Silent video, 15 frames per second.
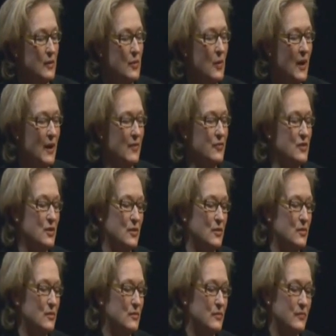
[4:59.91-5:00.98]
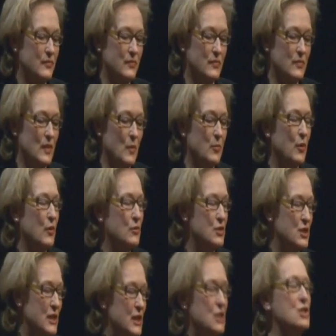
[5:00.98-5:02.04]
You have to
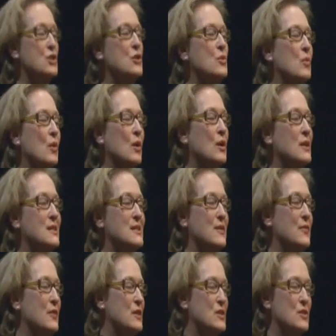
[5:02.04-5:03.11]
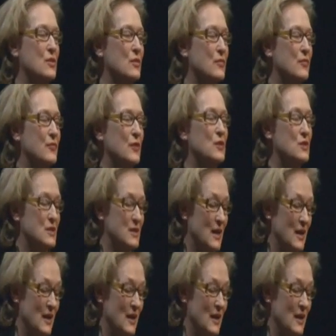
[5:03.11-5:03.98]
approach each new work as if it's your first